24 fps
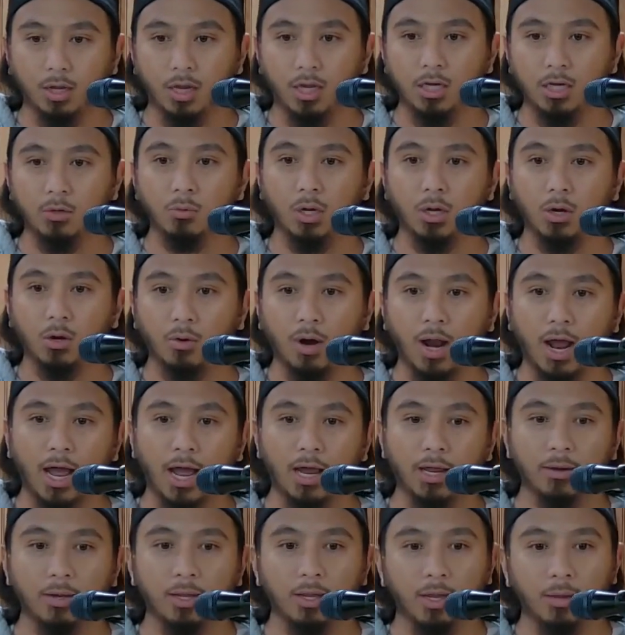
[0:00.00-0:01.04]
and he would
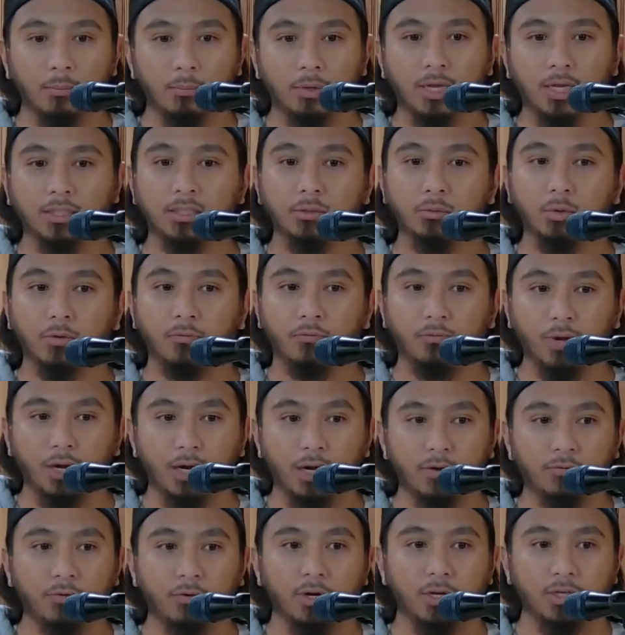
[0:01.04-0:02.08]
cry, because he would
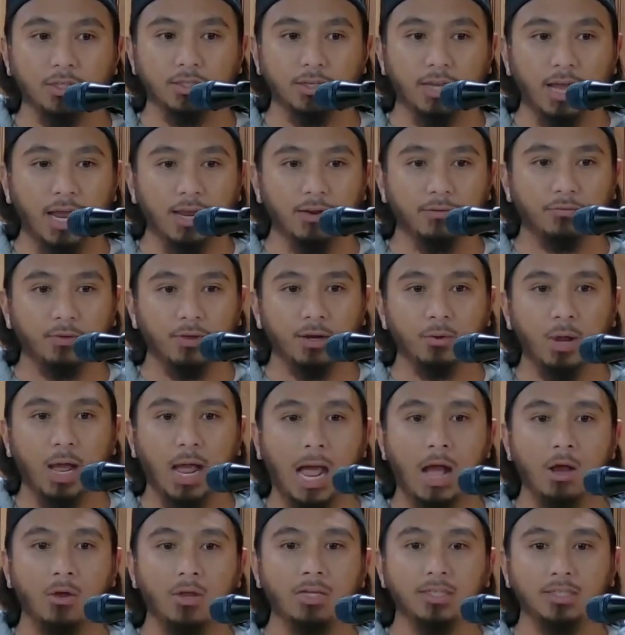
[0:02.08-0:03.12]
fear for his life and
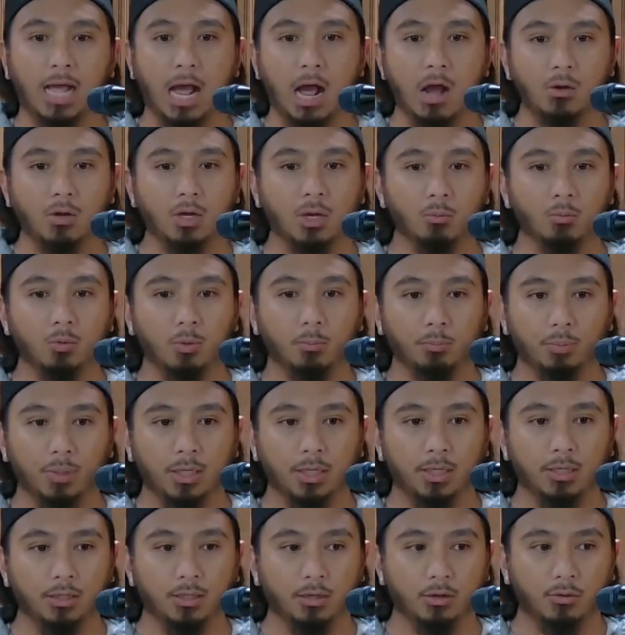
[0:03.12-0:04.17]
how his outcome would
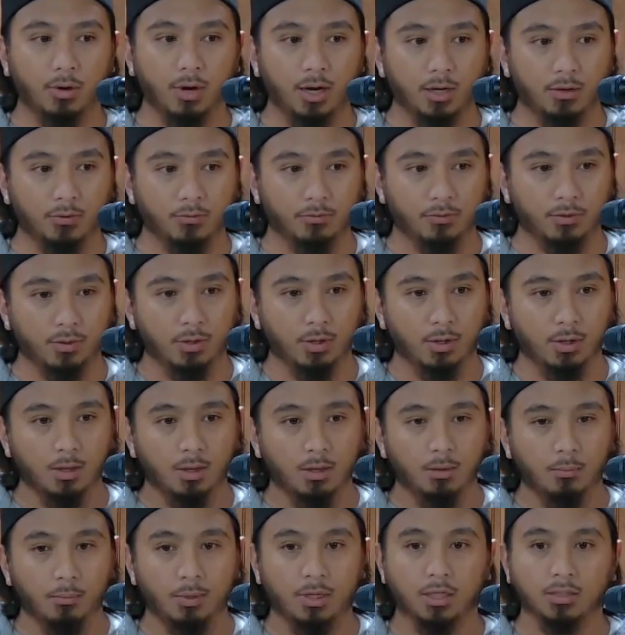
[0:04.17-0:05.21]
be in the grave.
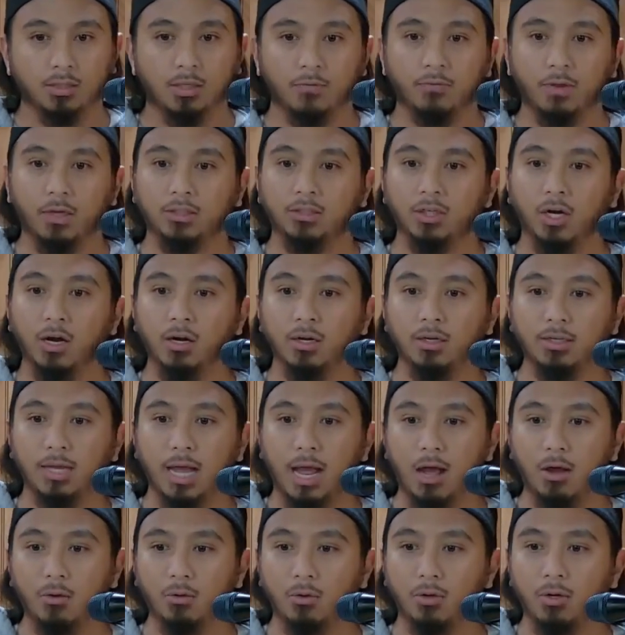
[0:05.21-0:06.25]
Because if it turned
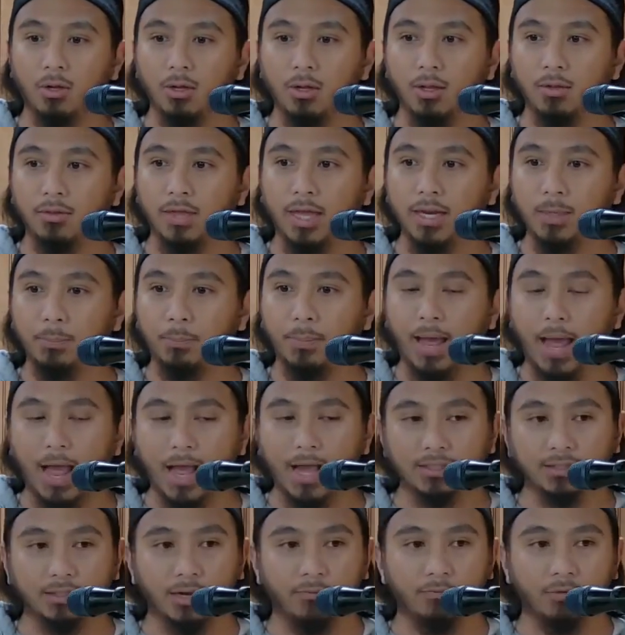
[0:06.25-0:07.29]
out that he
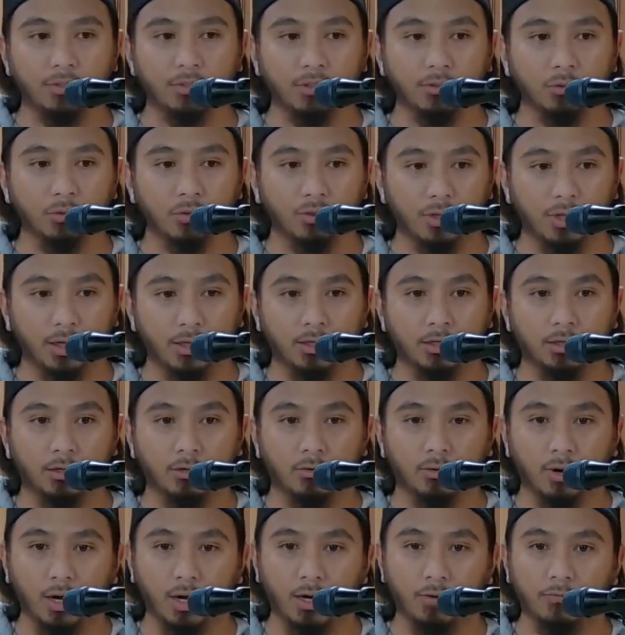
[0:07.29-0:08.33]
passed every single thing in the
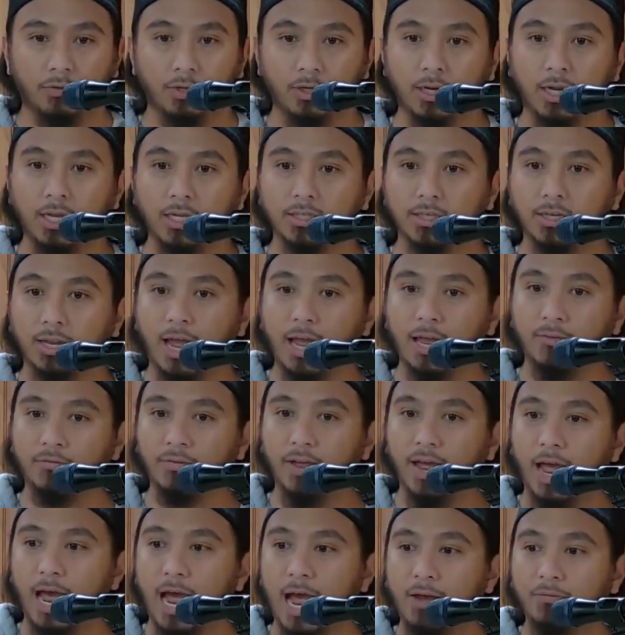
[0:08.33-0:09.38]
grave, then his
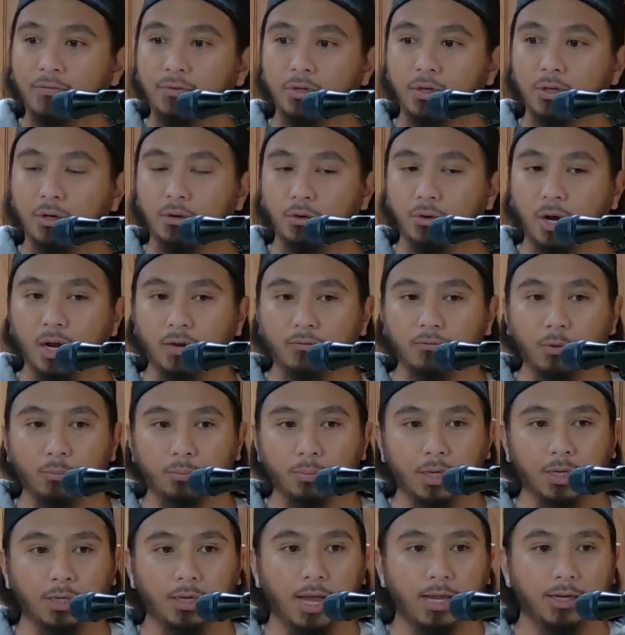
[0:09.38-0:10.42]
life after the grave will
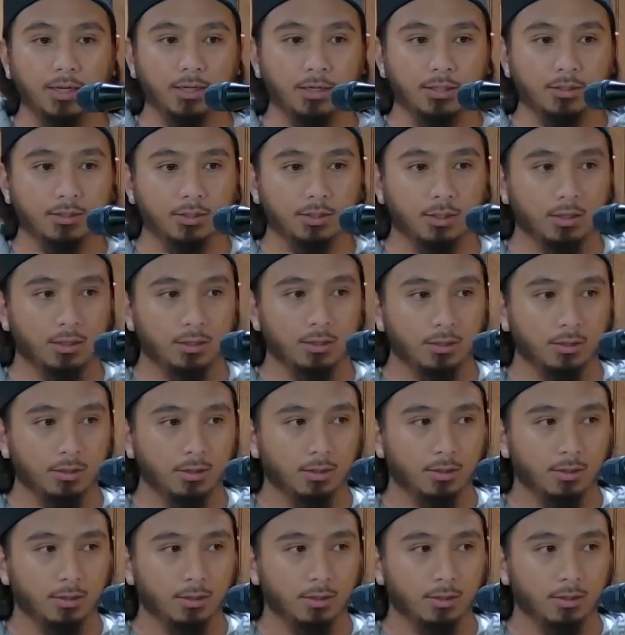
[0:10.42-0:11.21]
be a lot easier.